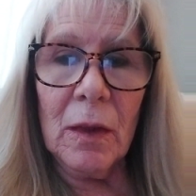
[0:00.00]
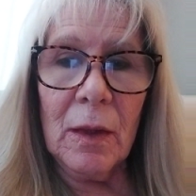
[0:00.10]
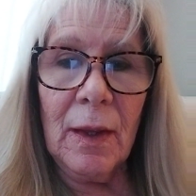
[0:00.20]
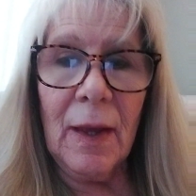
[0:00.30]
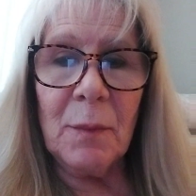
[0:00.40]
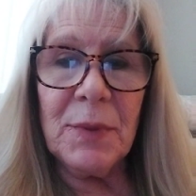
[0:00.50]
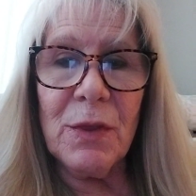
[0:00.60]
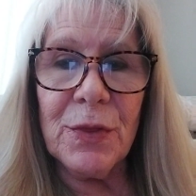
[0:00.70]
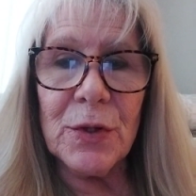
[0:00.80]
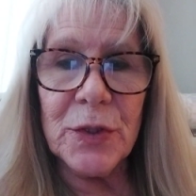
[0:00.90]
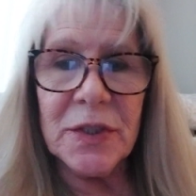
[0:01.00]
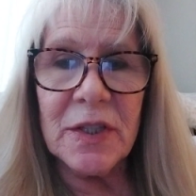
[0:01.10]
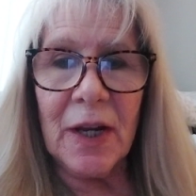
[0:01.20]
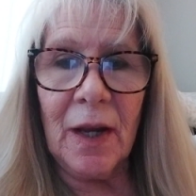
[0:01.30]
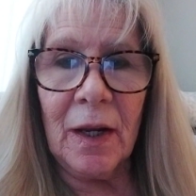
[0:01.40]
Happy
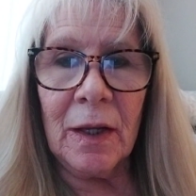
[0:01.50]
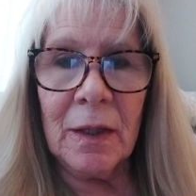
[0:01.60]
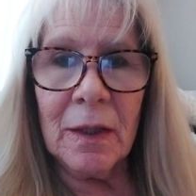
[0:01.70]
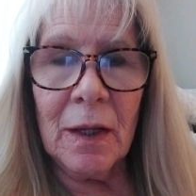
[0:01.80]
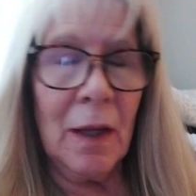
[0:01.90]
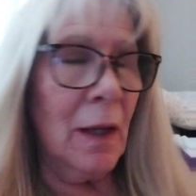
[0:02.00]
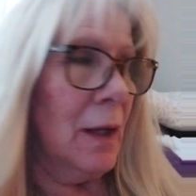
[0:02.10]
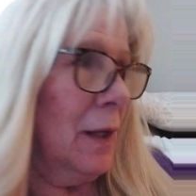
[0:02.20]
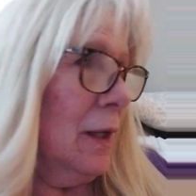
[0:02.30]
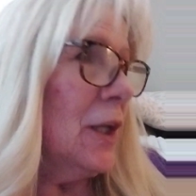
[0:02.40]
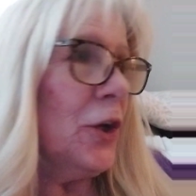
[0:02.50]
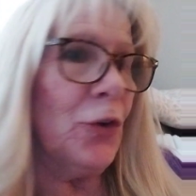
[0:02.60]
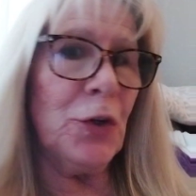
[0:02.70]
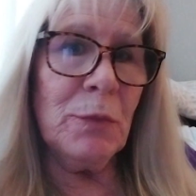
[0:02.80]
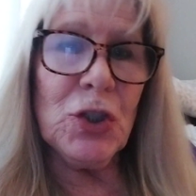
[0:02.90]
Thursday.
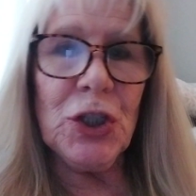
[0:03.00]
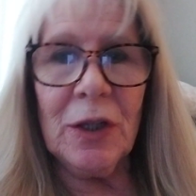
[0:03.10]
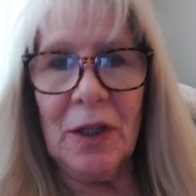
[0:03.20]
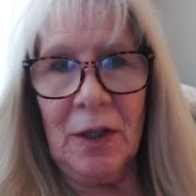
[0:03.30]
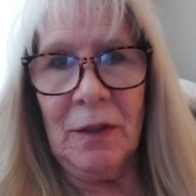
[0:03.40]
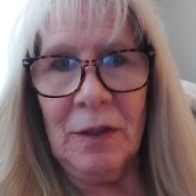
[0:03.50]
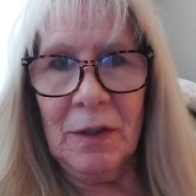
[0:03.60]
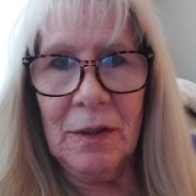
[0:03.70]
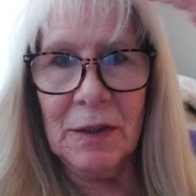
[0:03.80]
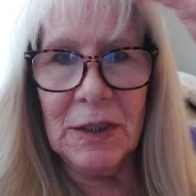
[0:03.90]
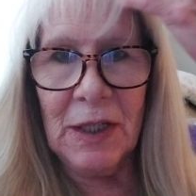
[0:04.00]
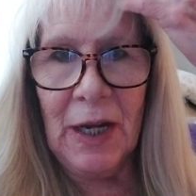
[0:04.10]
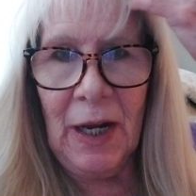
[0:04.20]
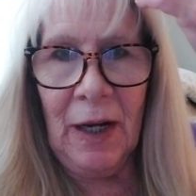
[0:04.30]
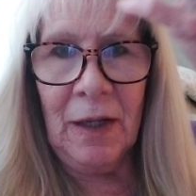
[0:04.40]
Here in Michigan
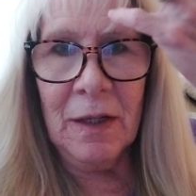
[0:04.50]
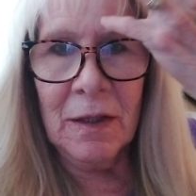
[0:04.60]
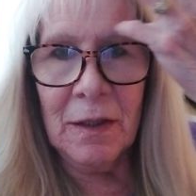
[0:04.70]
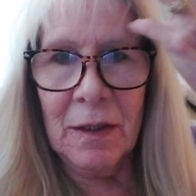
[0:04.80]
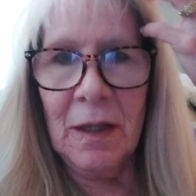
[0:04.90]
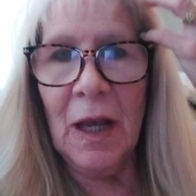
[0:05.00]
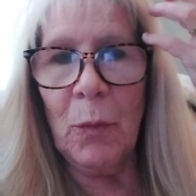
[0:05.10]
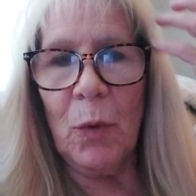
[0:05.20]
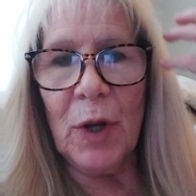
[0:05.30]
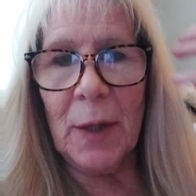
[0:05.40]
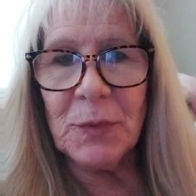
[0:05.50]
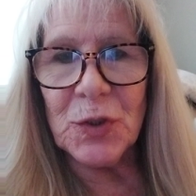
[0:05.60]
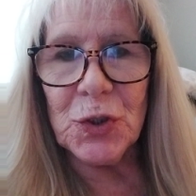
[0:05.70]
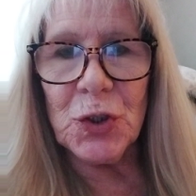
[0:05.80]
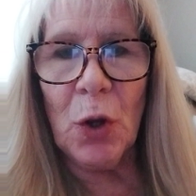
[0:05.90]
today, I woke up
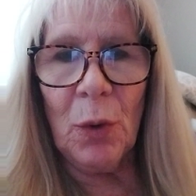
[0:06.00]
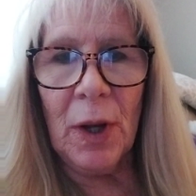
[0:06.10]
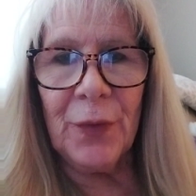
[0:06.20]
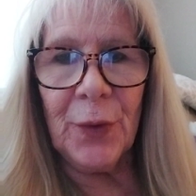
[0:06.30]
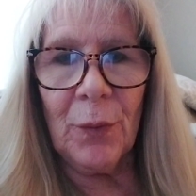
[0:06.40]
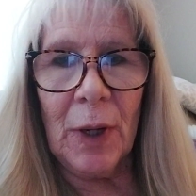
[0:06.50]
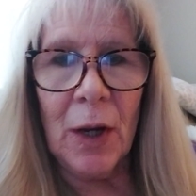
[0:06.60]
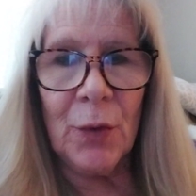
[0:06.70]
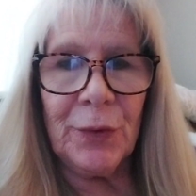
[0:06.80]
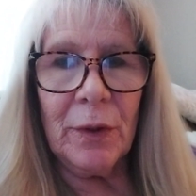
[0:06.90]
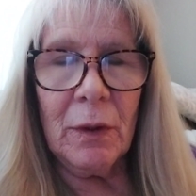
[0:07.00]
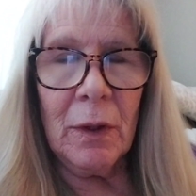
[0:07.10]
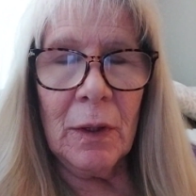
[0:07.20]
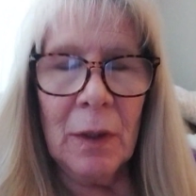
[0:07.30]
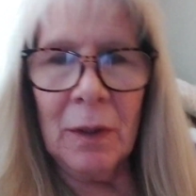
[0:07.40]
to snow on the ground.
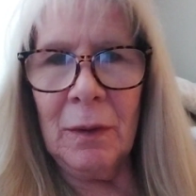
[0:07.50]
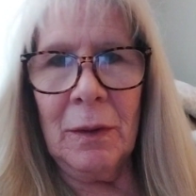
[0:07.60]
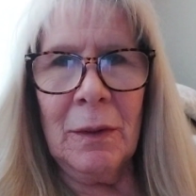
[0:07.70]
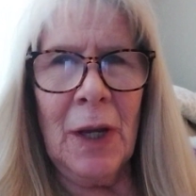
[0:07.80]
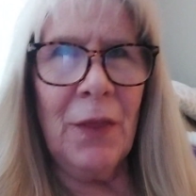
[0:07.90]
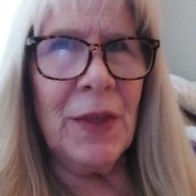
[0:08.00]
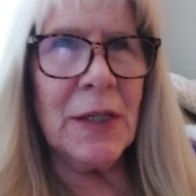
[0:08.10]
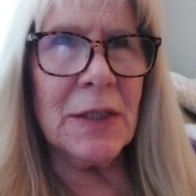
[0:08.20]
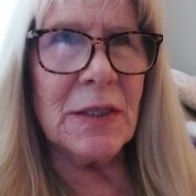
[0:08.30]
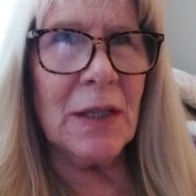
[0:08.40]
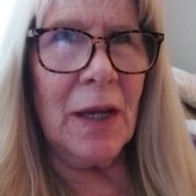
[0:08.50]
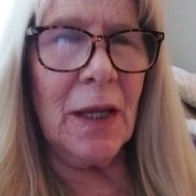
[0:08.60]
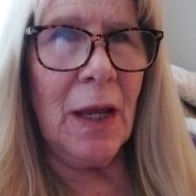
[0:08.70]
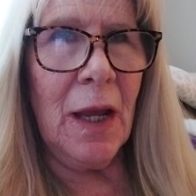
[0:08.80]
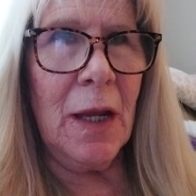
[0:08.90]
I think it's
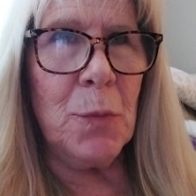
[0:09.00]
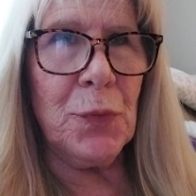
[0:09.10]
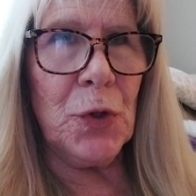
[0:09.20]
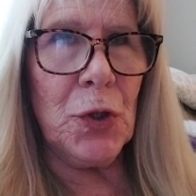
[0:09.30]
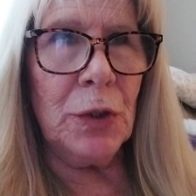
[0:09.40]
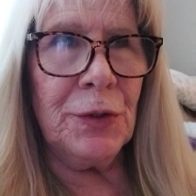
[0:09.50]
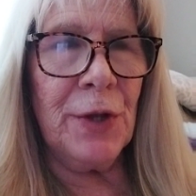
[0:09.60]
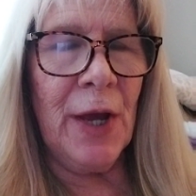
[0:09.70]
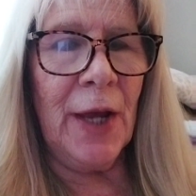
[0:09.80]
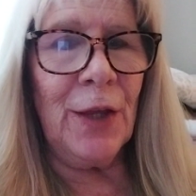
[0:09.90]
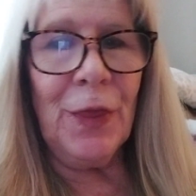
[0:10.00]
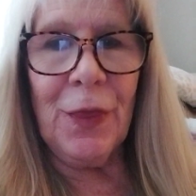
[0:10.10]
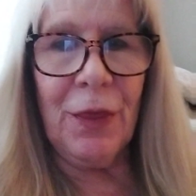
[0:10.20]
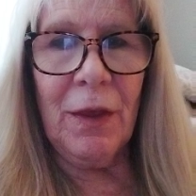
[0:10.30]
like April 9th.